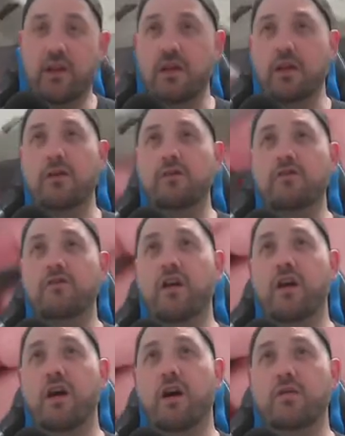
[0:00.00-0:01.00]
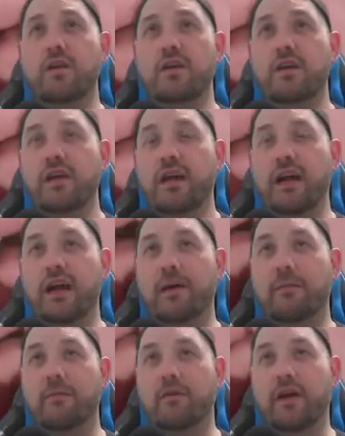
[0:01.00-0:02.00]
Cabal Stronghold,
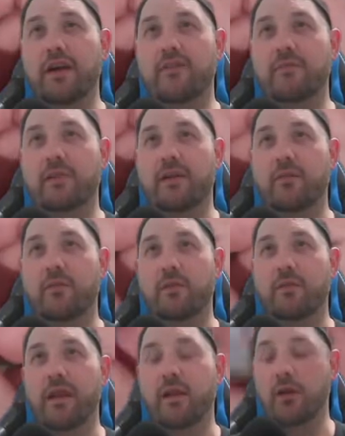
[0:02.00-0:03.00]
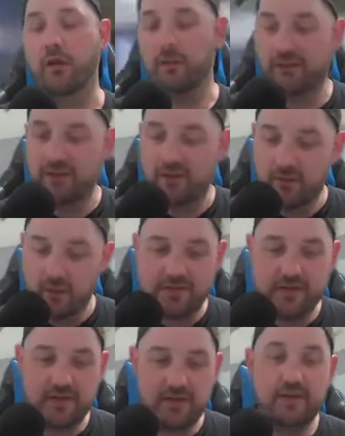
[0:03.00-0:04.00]
great because we're playing a lot of basic
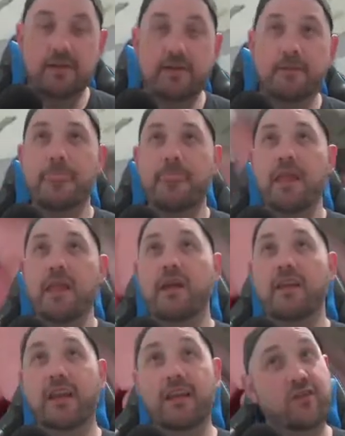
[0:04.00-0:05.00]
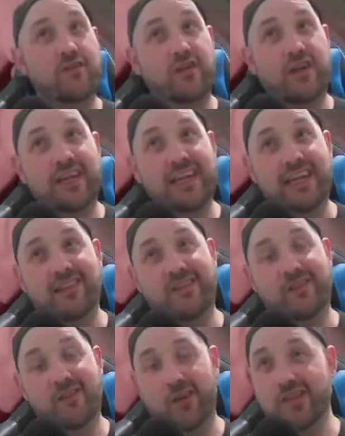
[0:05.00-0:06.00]
swamps. Nykthos Shrine to Nyx,
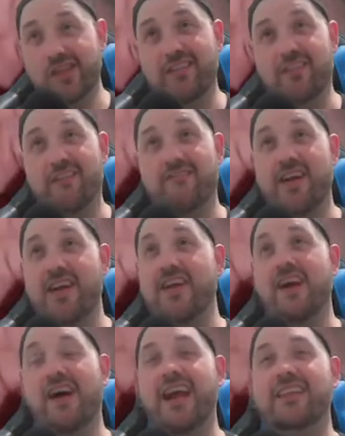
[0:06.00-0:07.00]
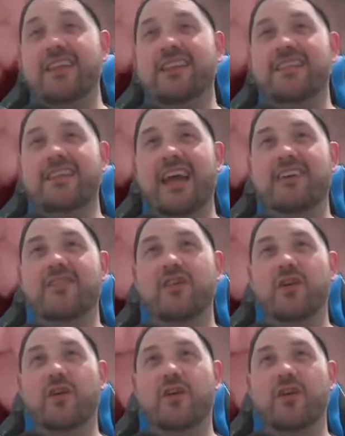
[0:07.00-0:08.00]
Devotion is very high in this deck,
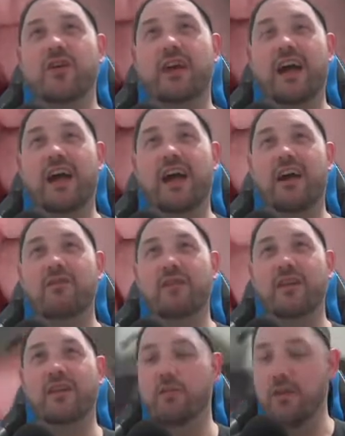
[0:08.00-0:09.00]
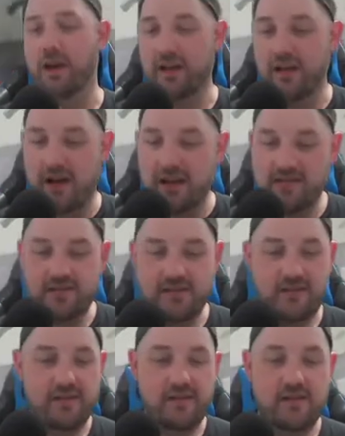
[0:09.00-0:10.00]
so really quite nice.
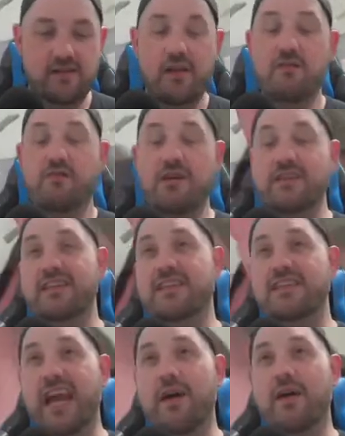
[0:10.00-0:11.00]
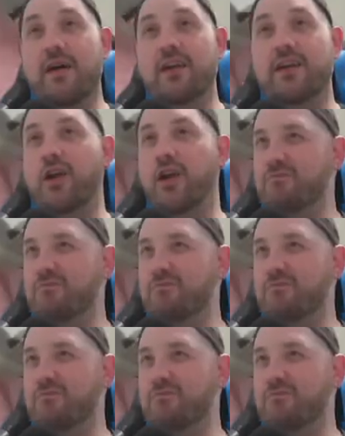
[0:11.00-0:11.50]
Phyrexian Tower,